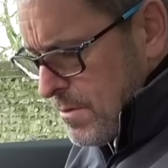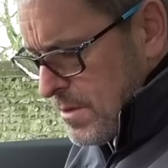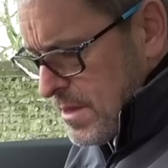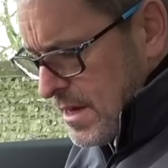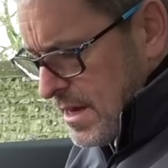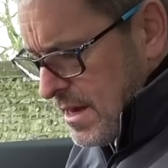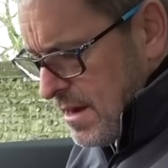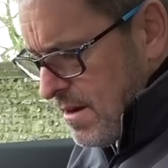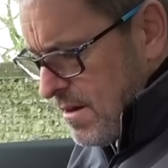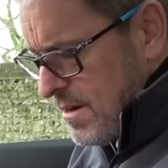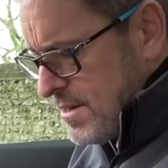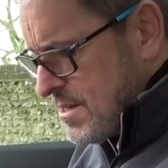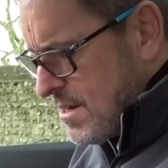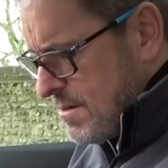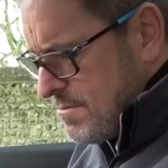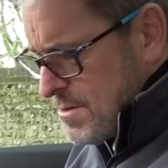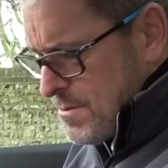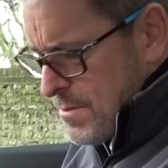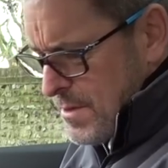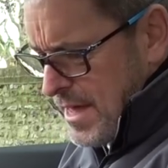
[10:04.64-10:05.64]
with the car, it
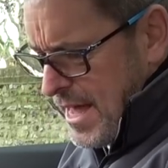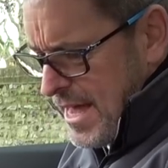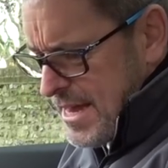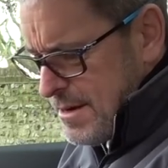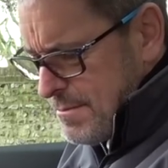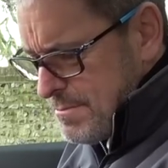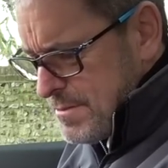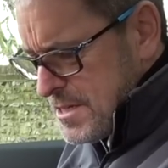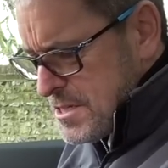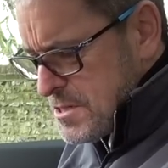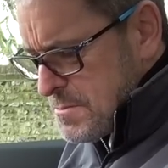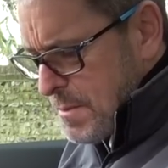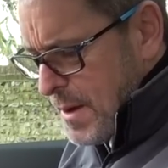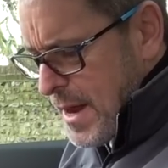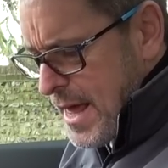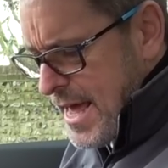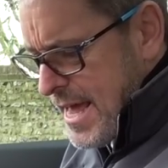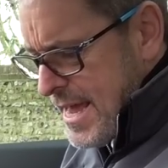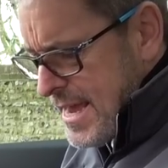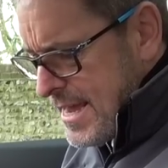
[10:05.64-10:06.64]
comes with a head-up
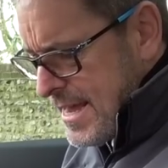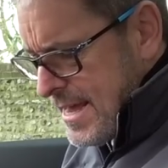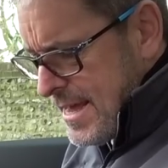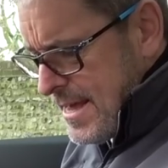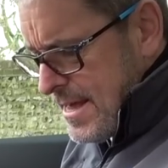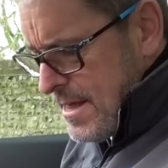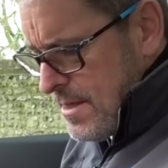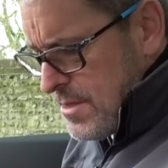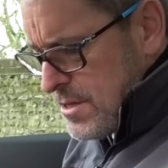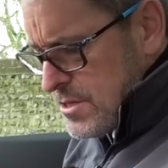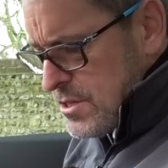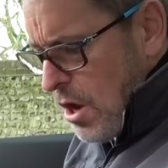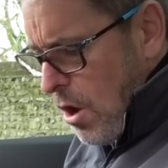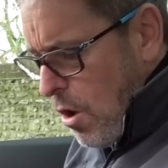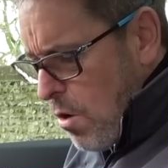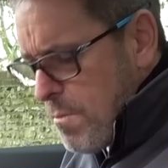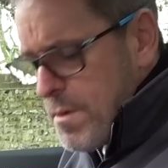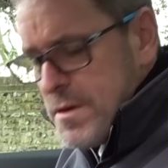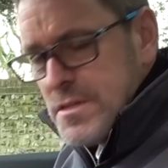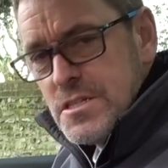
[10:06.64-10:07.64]
display. There's a
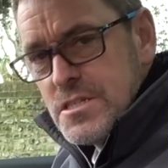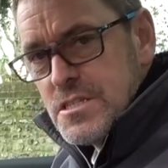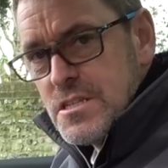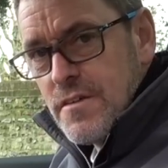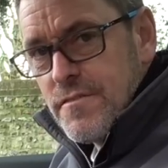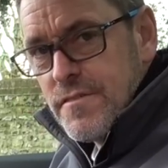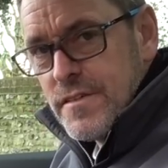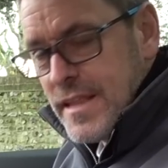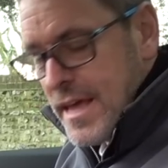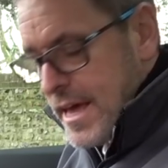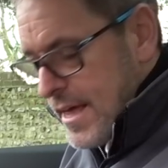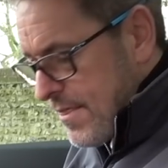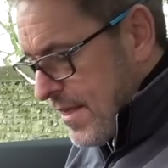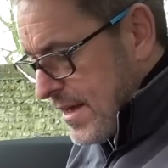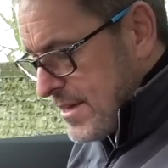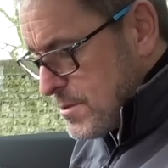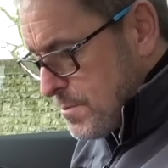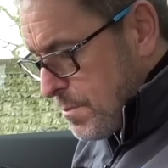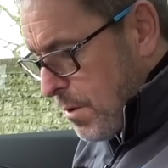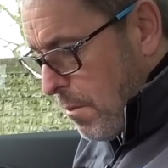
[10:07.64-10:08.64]
whole bunch of stuff in there.
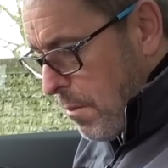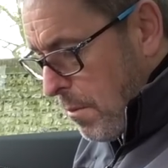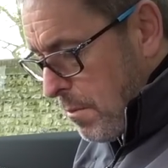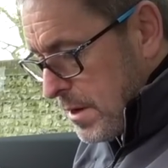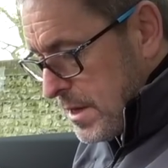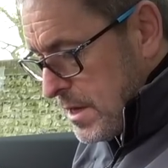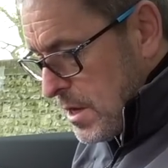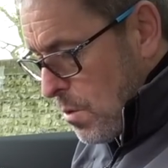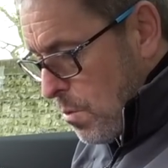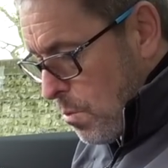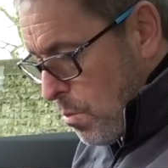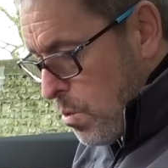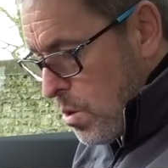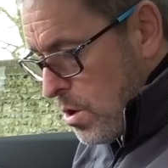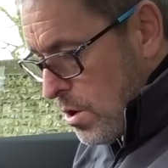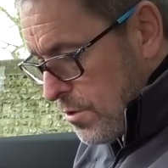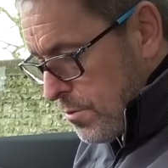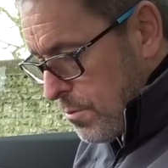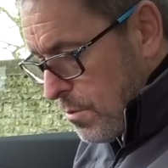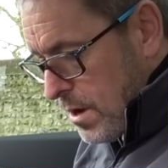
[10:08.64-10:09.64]
That's probably
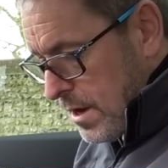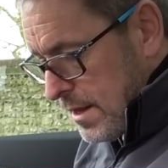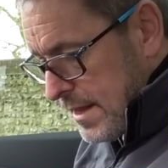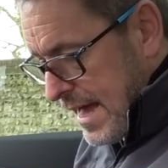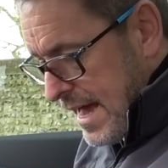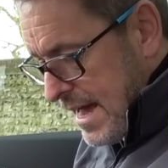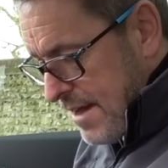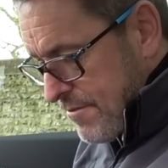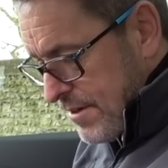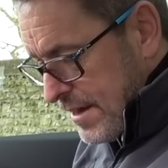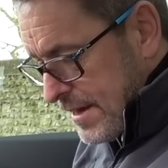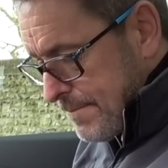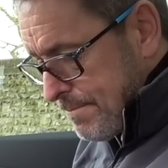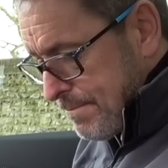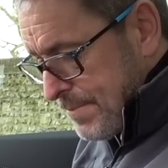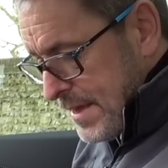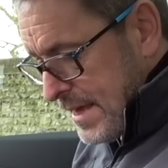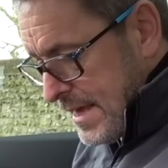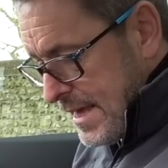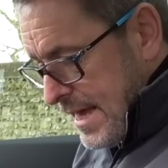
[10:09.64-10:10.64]
worthwhile having.
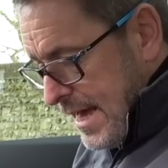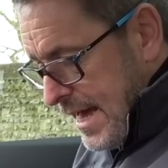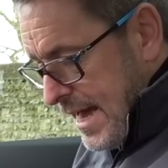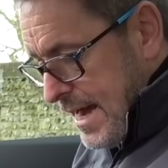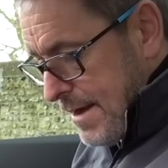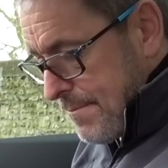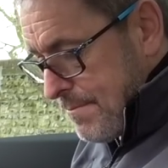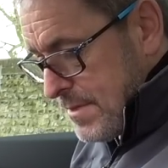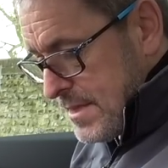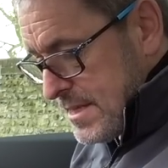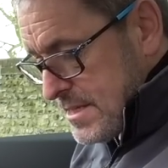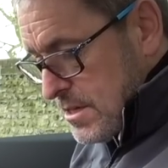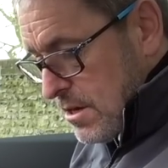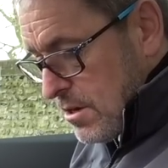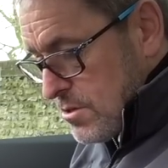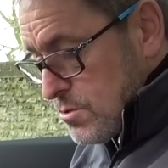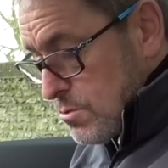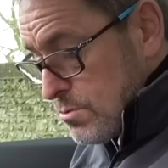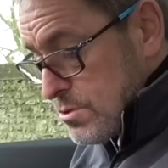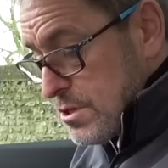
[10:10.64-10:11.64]
This
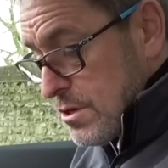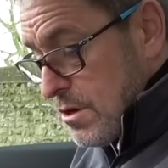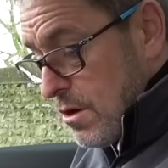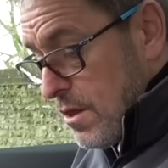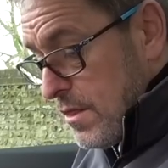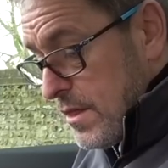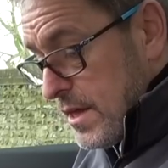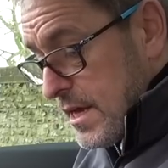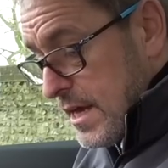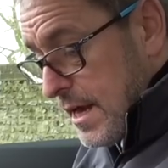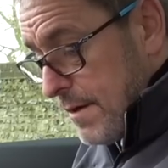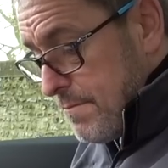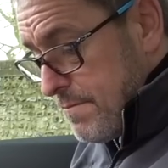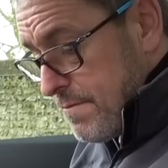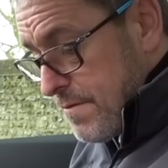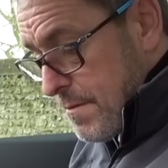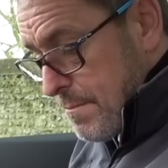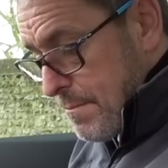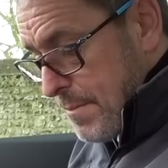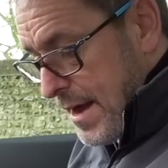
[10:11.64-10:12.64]
car's also got the
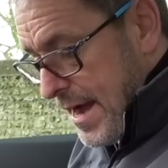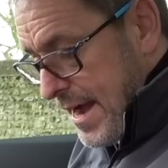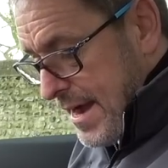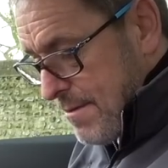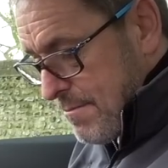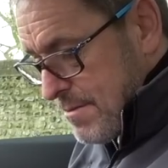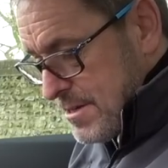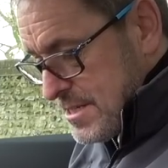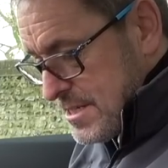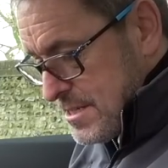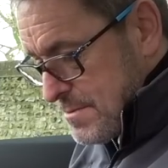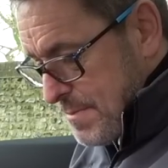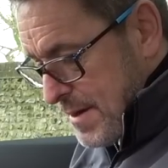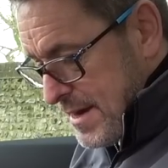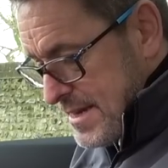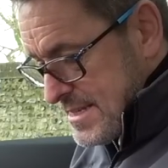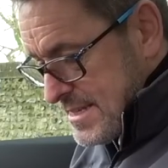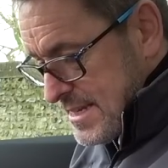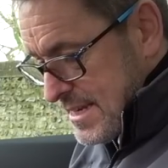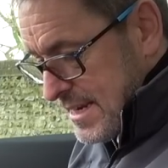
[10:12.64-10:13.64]
Comfort pack, which is
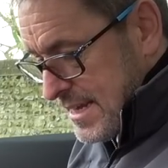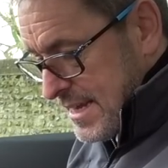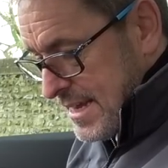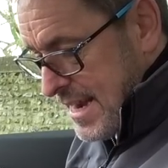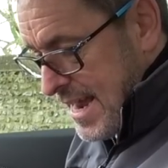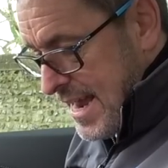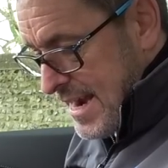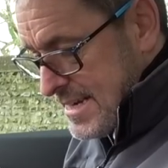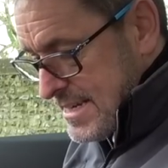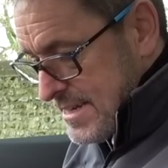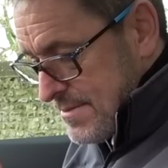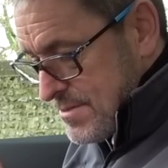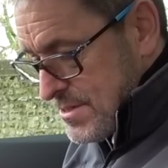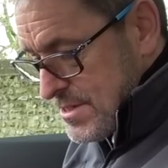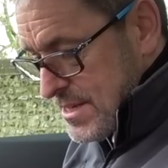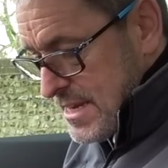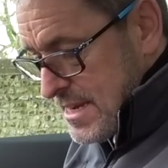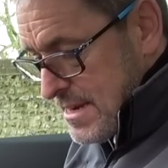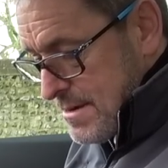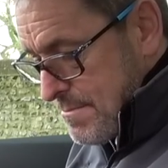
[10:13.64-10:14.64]
basically an active
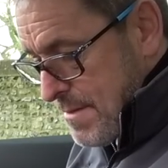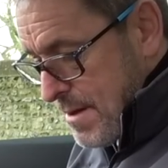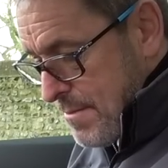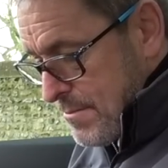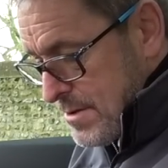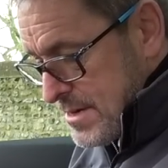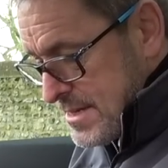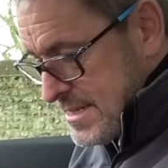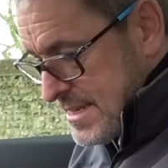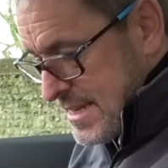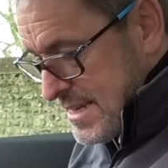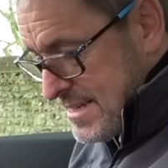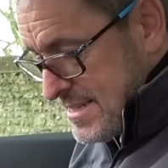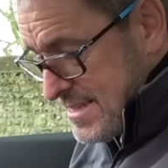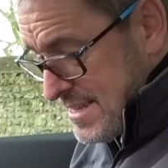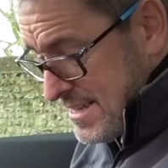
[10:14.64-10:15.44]
seat and memory seats.